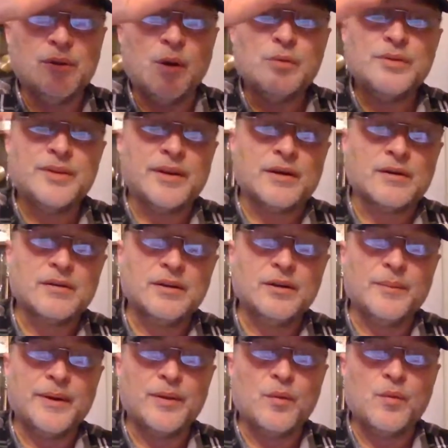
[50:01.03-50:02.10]
note there, you
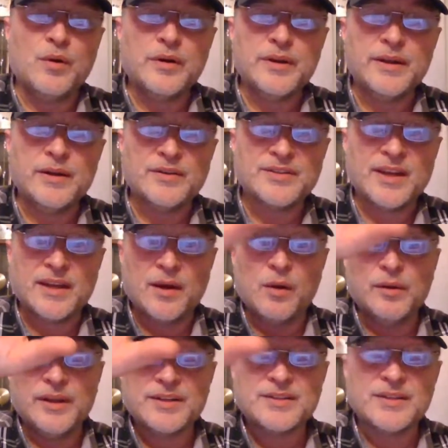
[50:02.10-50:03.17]
know, by the water here saying, oh,
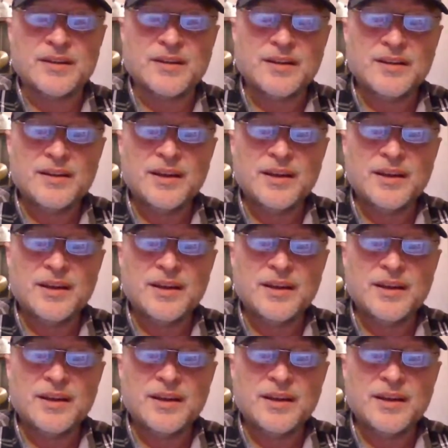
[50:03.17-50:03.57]
listen,